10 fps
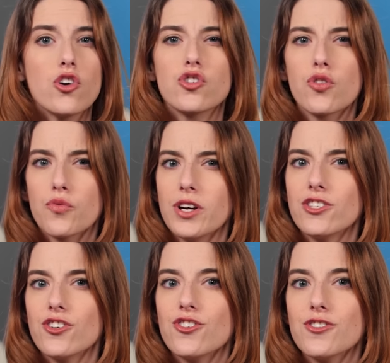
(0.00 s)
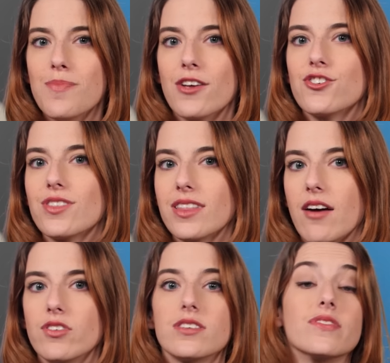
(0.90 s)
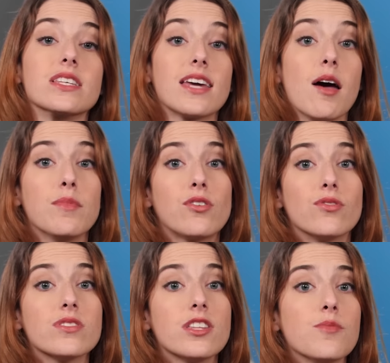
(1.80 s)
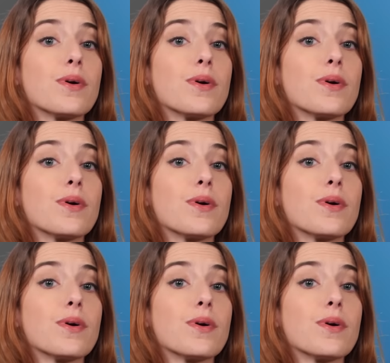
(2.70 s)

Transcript: So the researchers measured the levels of these chemicals in the